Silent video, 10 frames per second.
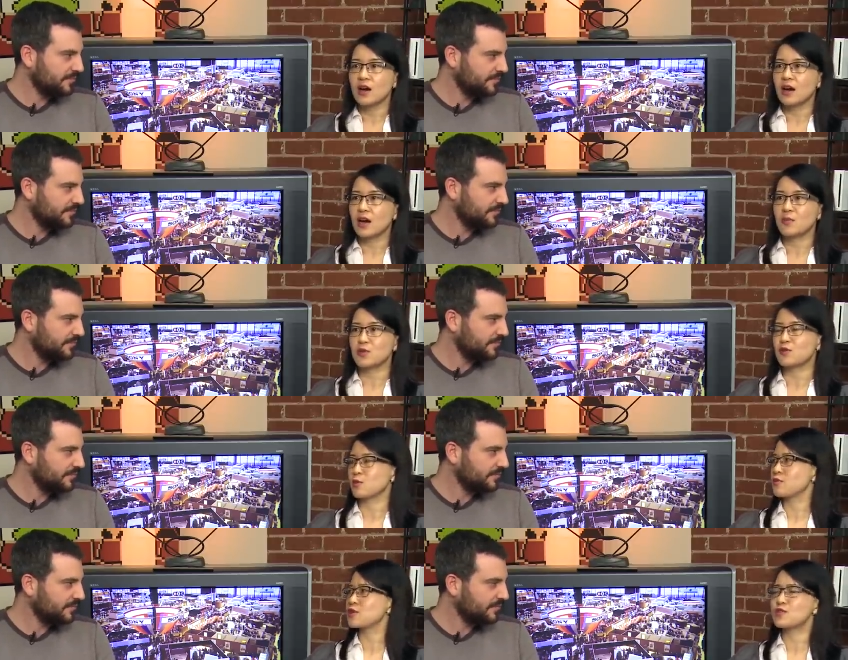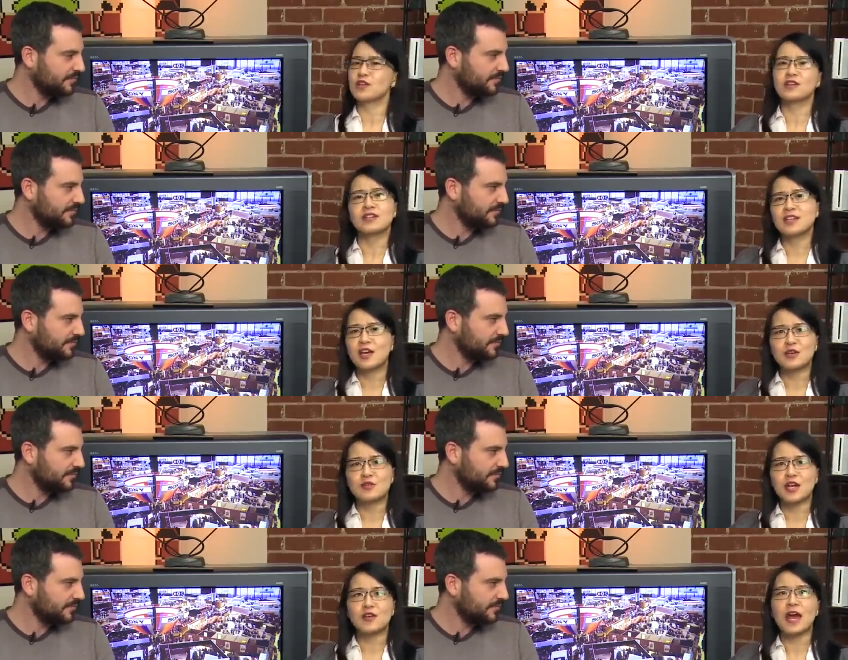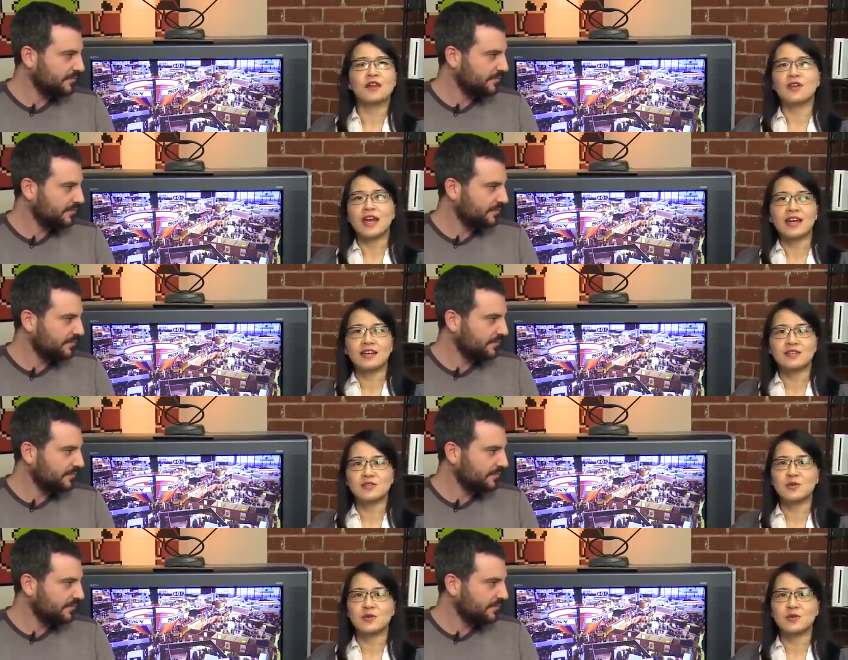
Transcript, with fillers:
Speaker 1: um, your refrigerator can tell you that you're out of eggs,